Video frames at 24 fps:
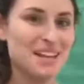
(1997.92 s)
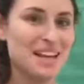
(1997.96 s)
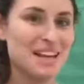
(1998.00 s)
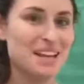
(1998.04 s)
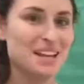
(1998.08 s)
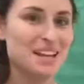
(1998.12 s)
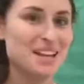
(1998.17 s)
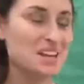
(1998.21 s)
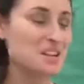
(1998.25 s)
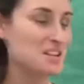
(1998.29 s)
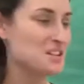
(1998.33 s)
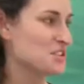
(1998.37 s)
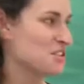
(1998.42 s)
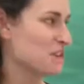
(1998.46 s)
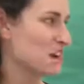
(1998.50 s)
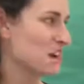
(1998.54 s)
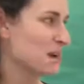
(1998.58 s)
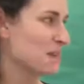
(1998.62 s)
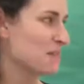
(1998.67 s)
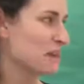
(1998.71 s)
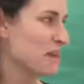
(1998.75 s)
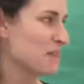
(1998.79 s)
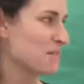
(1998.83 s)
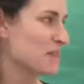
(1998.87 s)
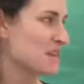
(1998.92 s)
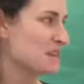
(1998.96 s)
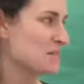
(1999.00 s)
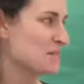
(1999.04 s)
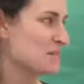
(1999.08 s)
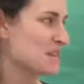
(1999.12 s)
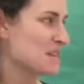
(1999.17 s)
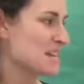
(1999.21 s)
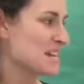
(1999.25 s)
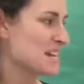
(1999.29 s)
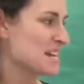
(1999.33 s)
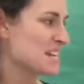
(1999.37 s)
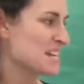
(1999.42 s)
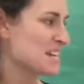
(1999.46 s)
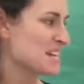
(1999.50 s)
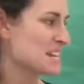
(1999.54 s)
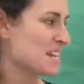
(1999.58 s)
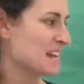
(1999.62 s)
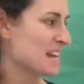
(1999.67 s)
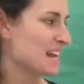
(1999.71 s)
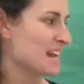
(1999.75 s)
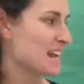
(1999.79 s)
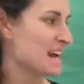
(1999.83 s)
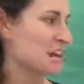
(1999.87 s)
Good job, everyone.
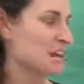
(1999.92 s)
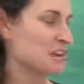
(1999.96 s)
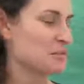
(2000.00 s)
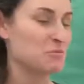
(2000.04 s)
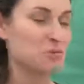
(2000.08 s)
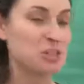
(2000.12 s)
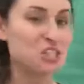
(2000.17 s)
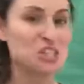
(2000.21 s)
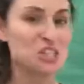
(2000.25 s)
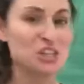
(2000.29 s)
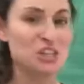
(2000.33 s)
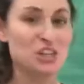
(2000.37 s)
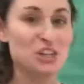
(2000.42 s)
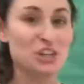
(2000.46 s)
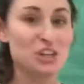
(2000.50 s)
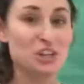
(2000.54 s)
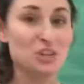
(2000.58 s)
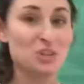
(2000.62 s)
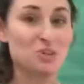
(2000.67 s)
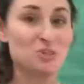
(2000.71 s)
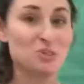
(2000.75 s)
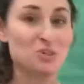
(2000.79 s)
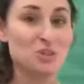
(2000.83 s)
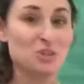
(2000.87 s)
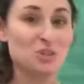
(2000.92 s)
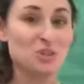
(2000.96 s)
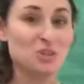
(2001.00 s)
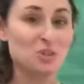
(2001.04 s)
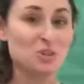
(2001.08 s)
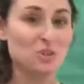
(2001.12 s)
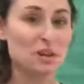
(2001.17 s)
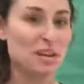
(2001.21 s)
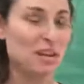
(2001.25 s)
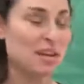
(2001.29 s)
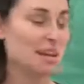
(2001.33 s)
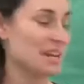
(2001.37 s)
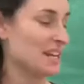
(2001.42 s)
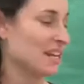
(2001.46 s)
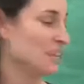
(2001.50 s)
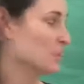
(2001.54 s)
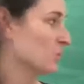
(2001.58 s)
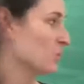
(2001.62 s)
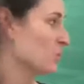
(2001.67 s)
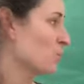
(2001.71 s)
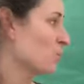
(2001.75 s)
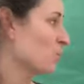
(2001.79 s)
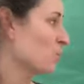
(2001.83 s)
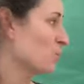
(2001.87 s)
I'm sure your warm and
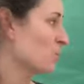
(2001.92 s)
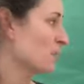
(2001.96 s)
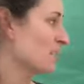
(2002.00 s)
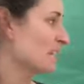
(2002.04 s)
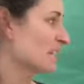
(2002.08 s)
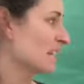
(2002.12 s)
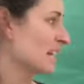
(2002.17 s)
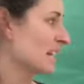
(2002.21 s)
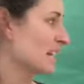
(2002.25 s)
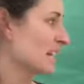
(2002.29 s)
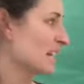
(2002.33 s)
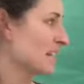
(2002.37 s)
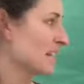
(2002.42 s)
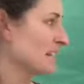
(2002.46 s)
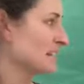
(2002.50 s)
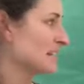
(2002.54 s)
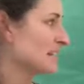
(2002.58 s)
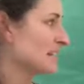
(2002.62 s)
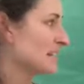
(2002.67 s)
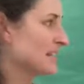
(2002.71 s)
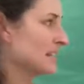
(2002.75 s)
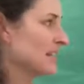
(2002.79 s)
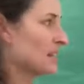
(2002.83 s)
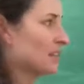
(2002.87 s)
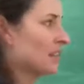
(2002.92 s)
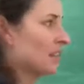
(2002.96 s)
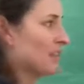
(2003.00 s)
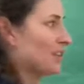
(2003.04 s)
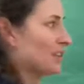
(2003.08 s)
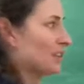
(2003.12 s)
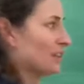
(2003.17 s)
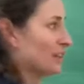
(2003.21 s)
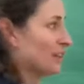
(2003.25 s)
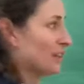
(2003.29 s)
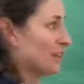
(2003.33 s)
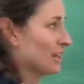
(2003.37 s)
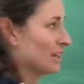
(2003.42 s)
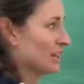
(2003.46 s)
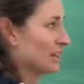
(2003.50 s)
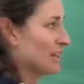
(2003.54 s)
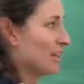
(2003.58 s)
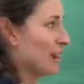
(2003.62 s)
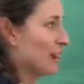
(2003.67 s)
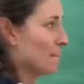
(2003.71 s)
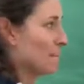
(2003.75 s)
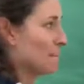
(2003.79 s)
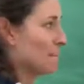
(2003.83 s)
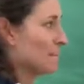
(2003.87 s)
cool suns look
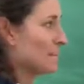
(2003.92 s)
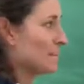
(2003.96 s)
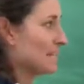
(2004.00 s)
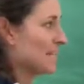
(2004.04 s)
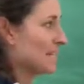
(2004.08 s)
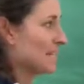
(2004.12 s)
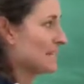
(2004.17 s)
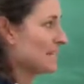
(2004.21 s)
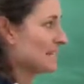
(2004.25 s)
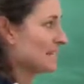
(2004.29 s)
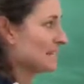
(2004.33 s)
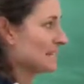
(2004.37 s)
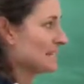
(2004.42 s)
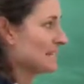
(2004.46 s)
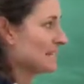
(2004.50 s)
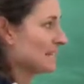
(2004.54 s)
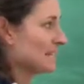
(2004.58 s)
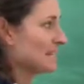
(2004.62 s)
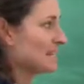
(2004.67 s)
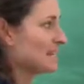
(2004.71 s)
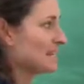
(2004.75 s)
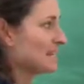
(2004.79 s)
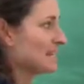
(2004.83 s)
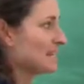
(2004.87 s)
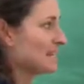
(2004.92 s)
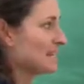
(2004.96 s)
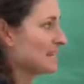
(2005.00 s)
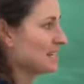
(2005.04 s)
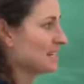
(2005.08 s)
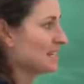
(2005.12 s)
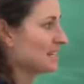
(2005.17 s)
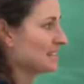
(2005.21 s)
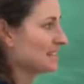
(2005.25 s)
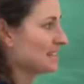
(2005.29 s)
amazing.